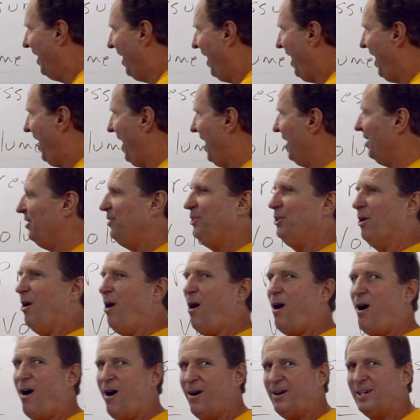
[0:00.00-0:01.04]
and you'll
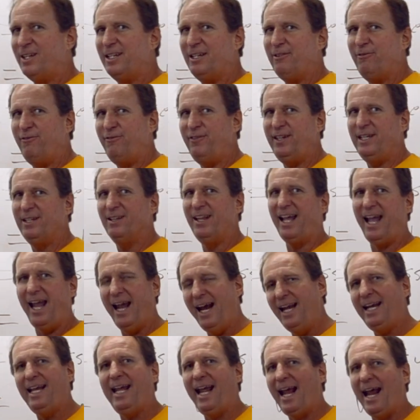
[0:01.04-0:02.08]
hardly feel
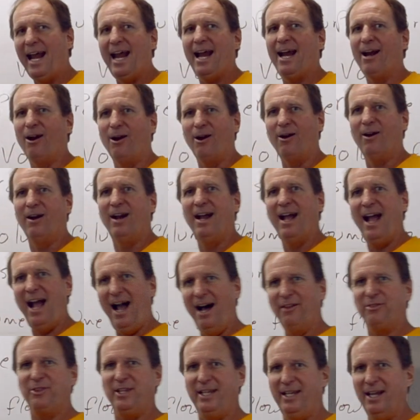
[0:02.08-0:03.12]
any air
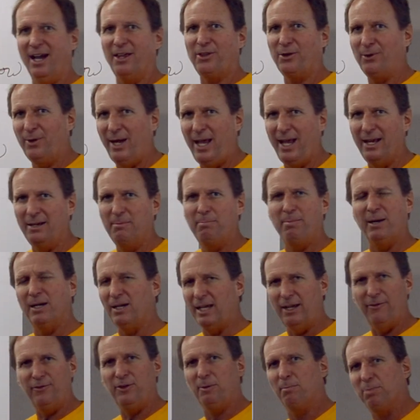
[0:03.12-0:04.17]
out the other end.
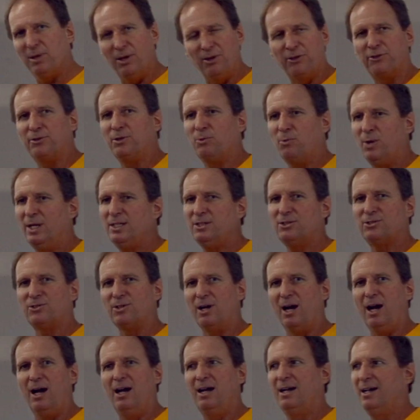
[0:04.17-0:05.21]
But if you blow through one
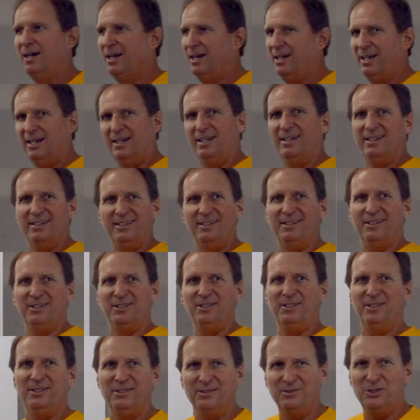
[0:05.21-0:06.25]
straw,
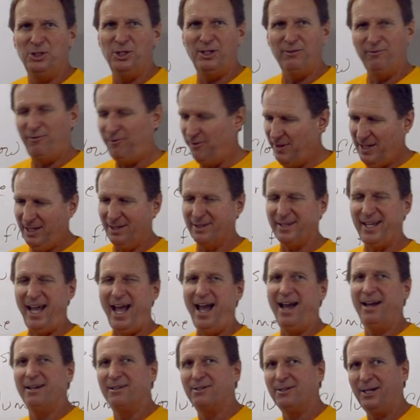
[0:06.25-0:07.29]
you can feel
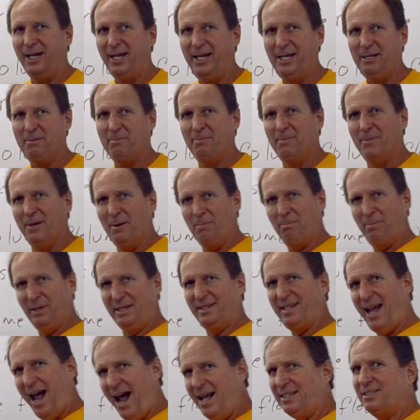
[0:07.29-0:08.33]
that, right?
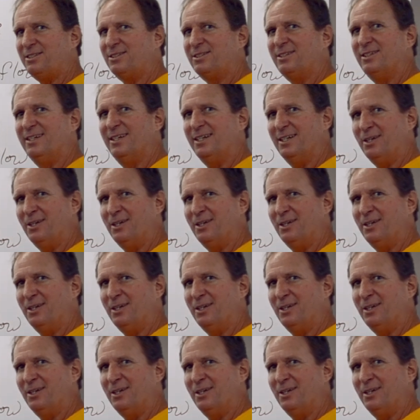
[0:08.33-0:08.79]
But that's